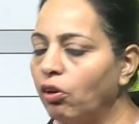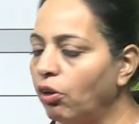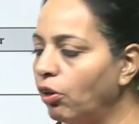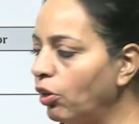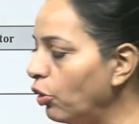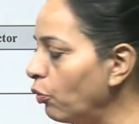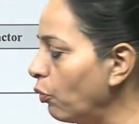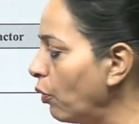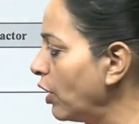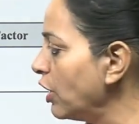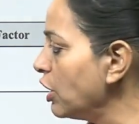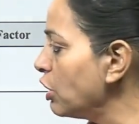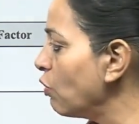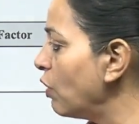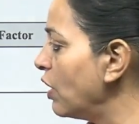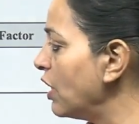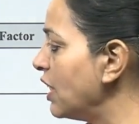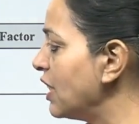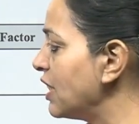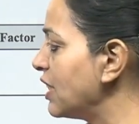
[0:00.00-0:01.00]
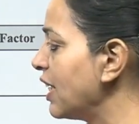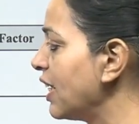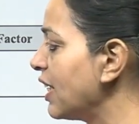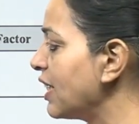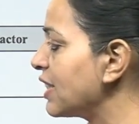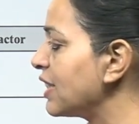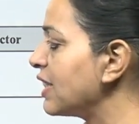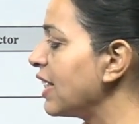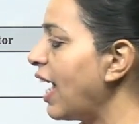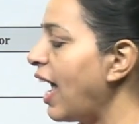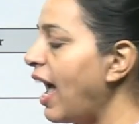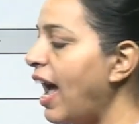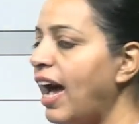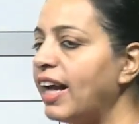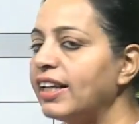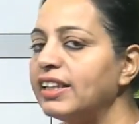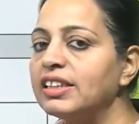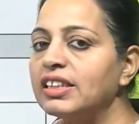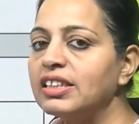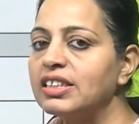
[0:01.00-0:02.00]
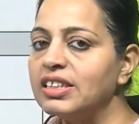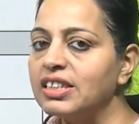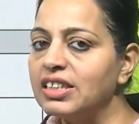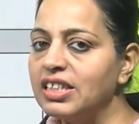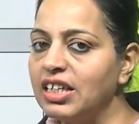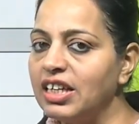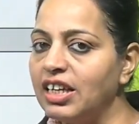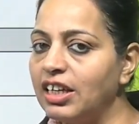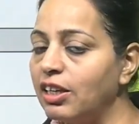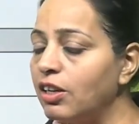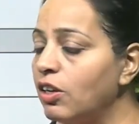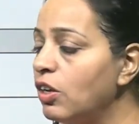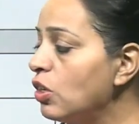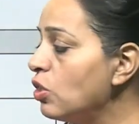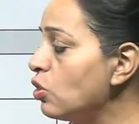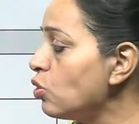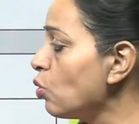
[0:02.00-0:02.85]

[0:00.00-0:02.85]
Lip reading: third one 26 and 13.